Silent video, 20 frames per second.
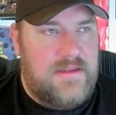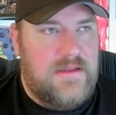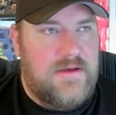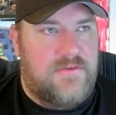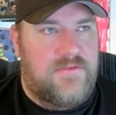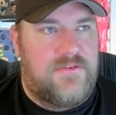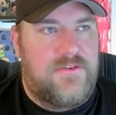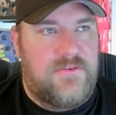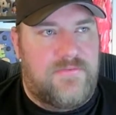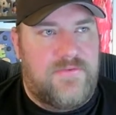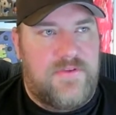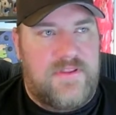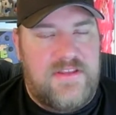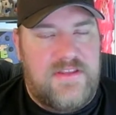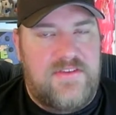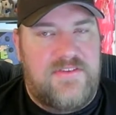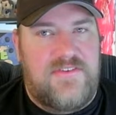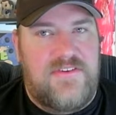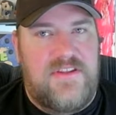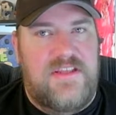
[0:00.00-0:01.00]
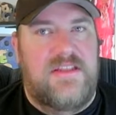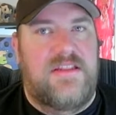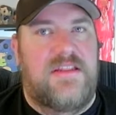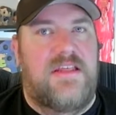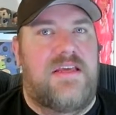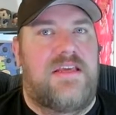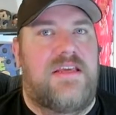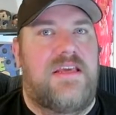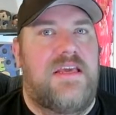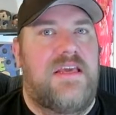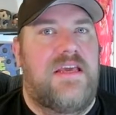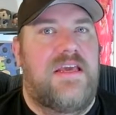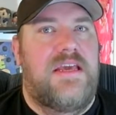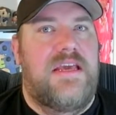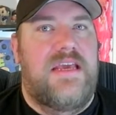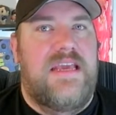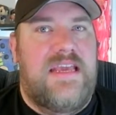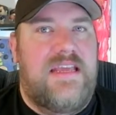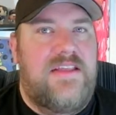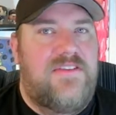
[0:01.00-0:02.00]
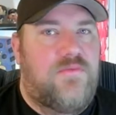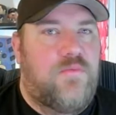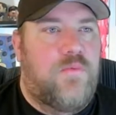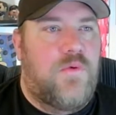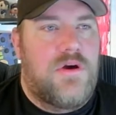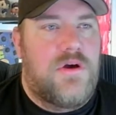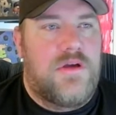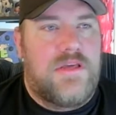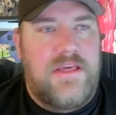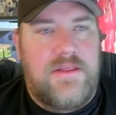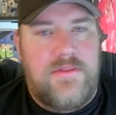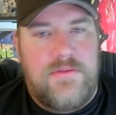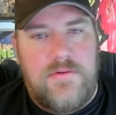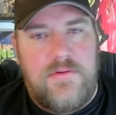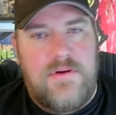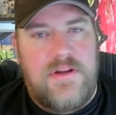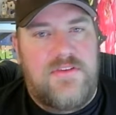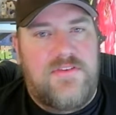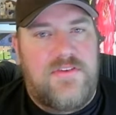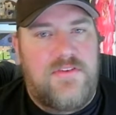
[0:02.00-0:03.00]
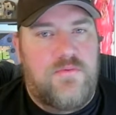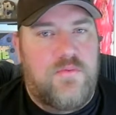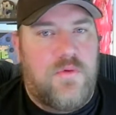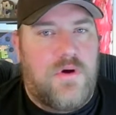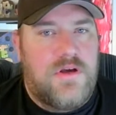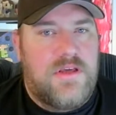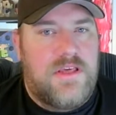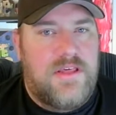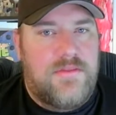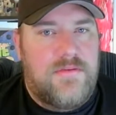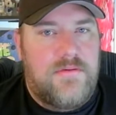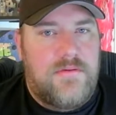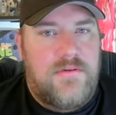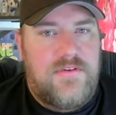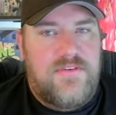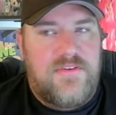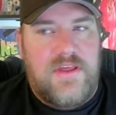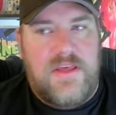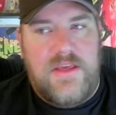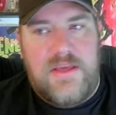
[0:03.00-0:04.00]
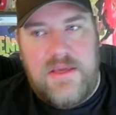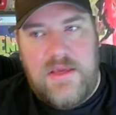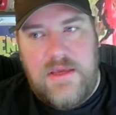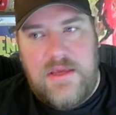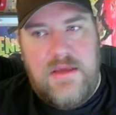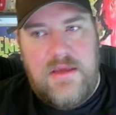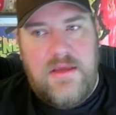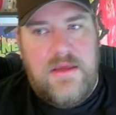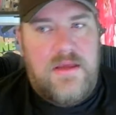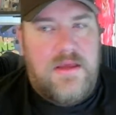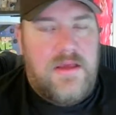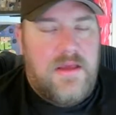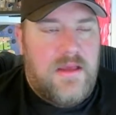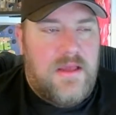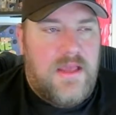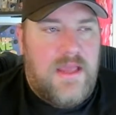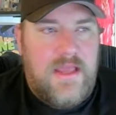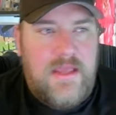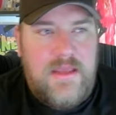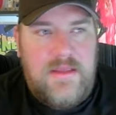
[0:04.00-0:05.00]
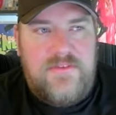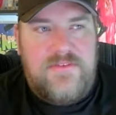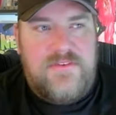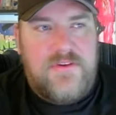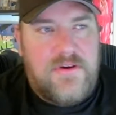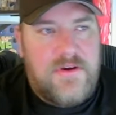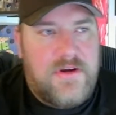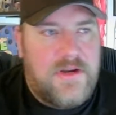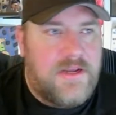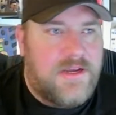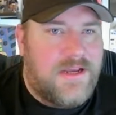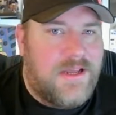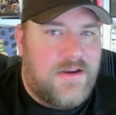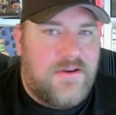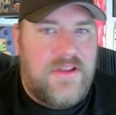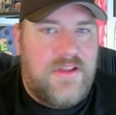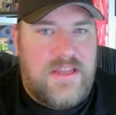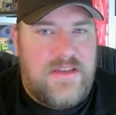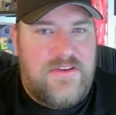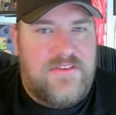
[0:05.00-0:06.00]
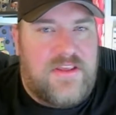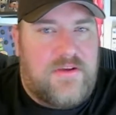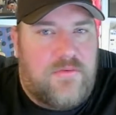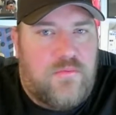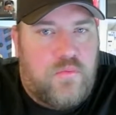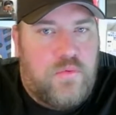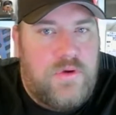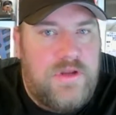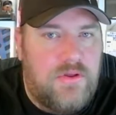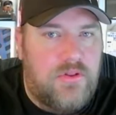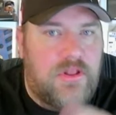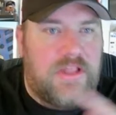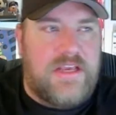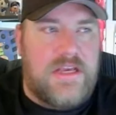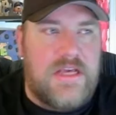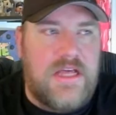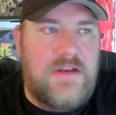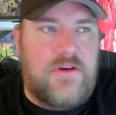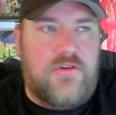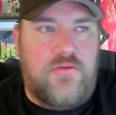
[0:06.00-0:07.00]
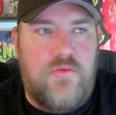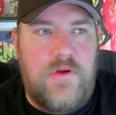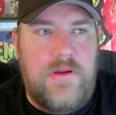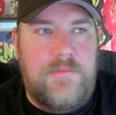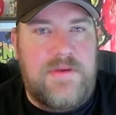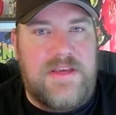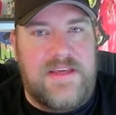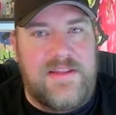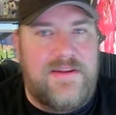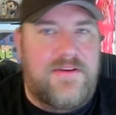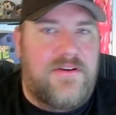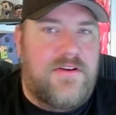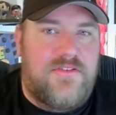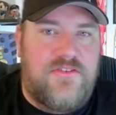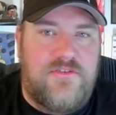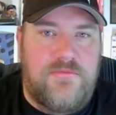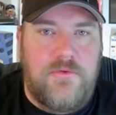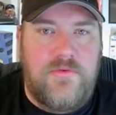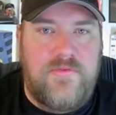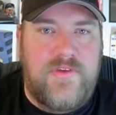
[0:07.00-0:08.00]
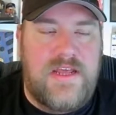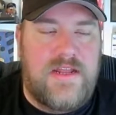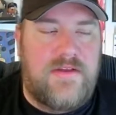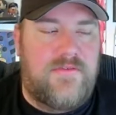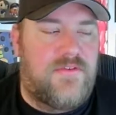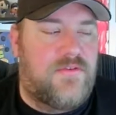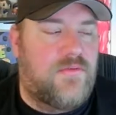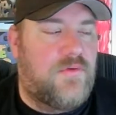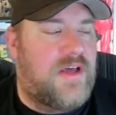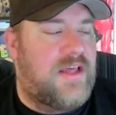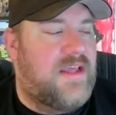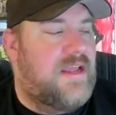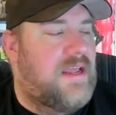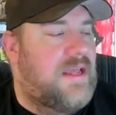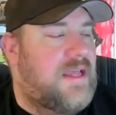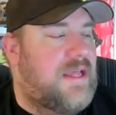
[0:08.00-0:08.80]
so for this scene, like he's walking through, and as he's walking through, he's like, hey, sorry, I gotta go. And he's like real, like kind of creeping, and they're all just moving out of his way.